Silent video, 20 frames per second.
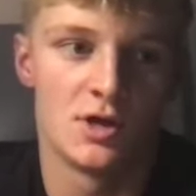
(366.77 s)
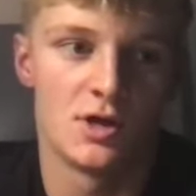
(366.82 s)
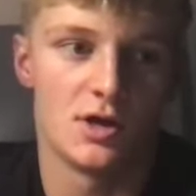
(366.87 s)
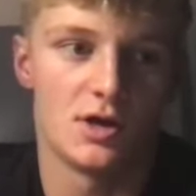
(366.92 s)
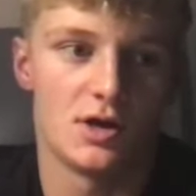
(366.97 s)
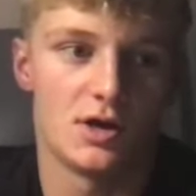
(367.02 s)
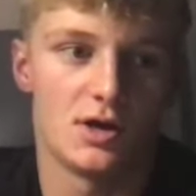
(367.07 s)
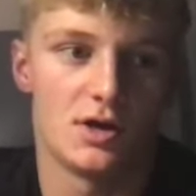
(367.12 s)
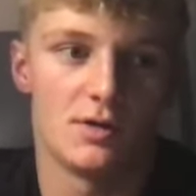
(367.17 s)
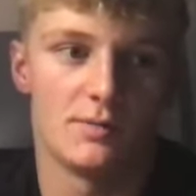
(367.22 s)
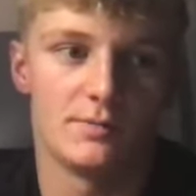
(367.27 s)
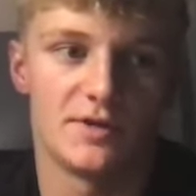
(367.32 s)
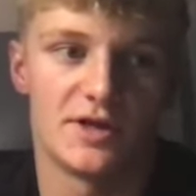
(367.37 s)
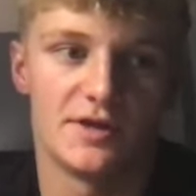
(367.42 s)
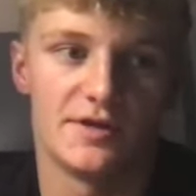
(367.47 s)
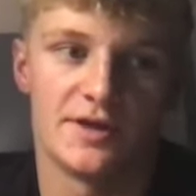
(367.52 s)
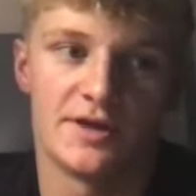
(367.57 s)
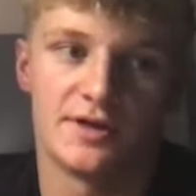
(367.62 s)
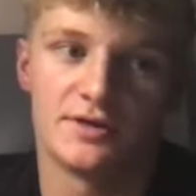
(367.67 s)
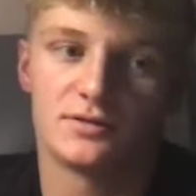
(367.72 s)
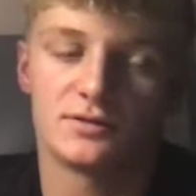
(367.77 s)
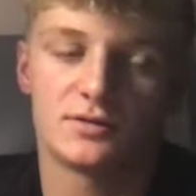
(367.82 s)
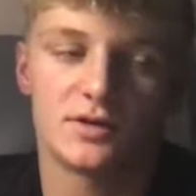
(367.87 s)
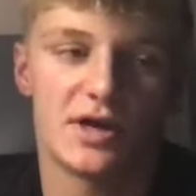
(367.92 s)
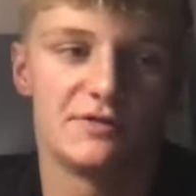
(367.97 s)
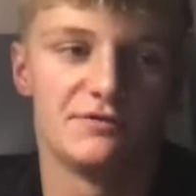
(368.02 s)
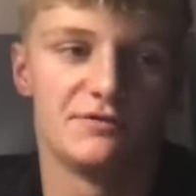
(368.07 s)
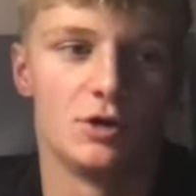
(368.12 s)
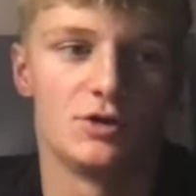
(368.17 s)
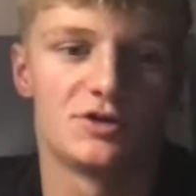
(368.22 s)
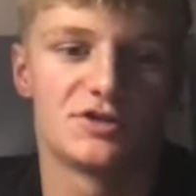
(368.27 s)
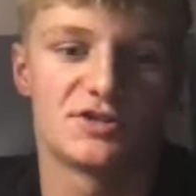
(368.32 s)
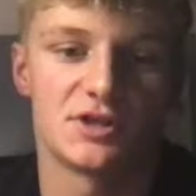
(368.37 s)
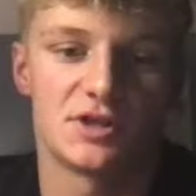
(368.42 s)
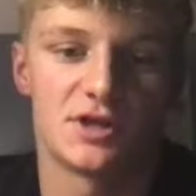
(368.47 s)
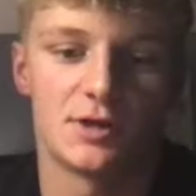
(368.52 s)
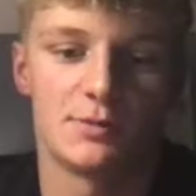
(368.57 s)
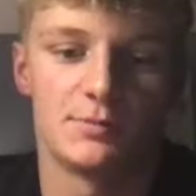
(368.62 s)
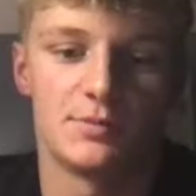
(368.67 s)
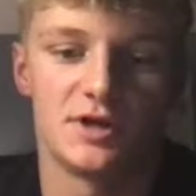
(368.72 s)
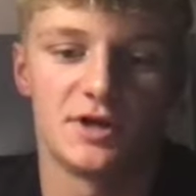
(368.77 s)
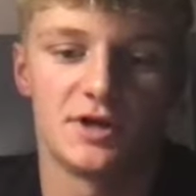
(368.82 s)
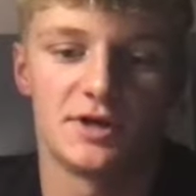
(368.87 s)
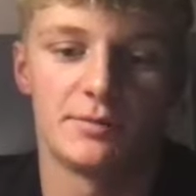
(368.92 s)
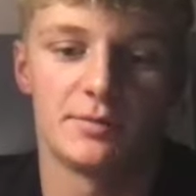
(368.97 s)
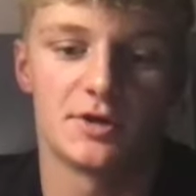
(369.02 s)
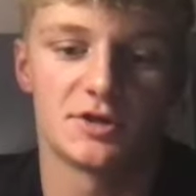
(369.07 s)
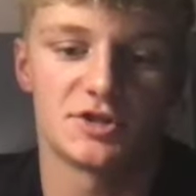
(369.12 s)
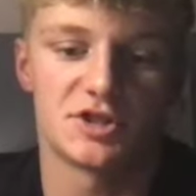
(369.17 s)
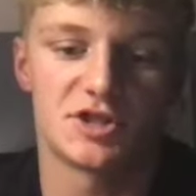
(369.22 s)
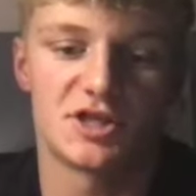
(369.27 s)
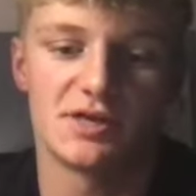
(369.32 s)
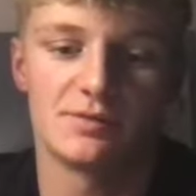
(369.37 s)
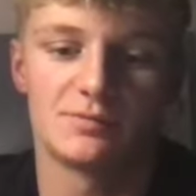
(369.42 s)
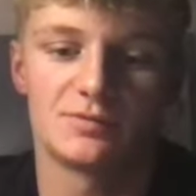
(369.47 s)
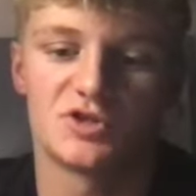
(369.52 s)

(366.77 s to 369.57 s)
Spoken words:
And then I've noticed it in a bunch of games.